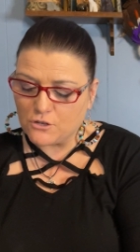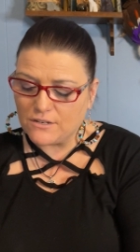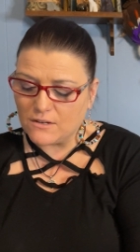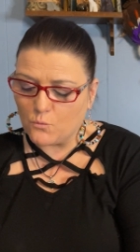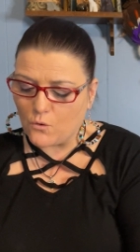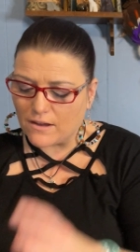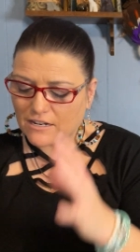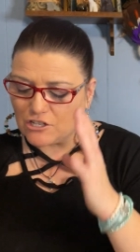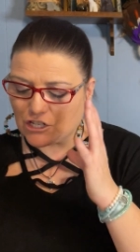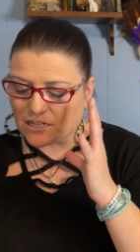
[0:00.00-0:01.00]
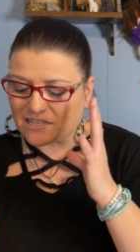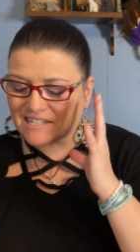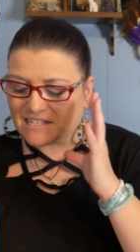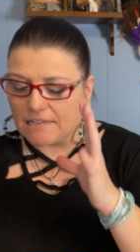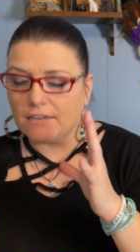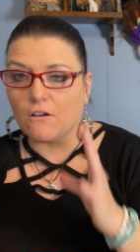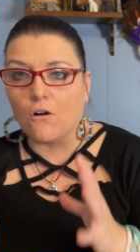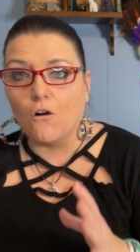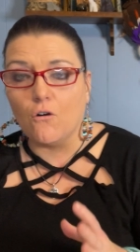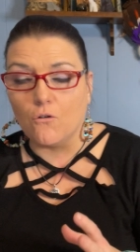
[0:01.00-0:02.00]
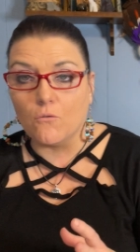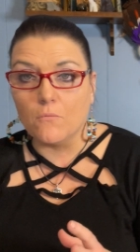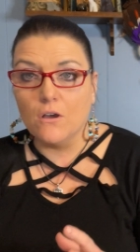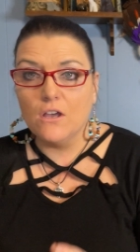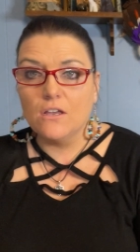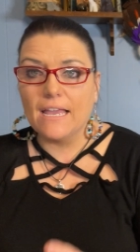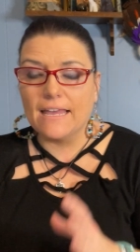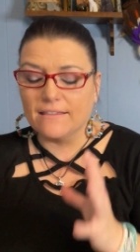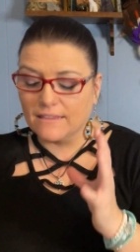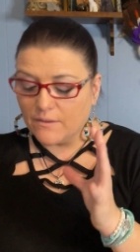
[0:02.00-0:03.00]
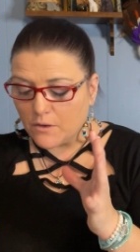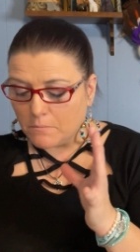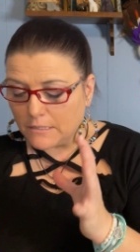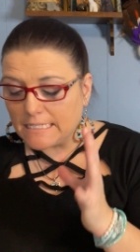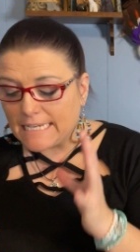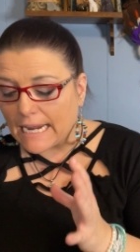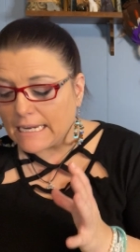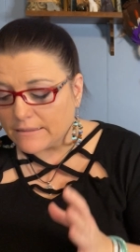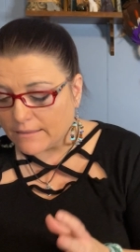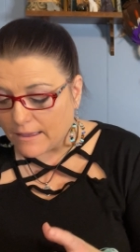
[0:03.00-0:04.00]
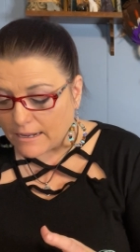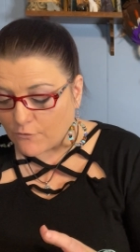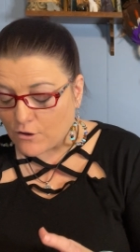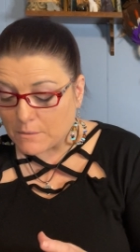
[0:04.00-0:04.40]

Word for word: You didn't want to just sit home and live a mundane life.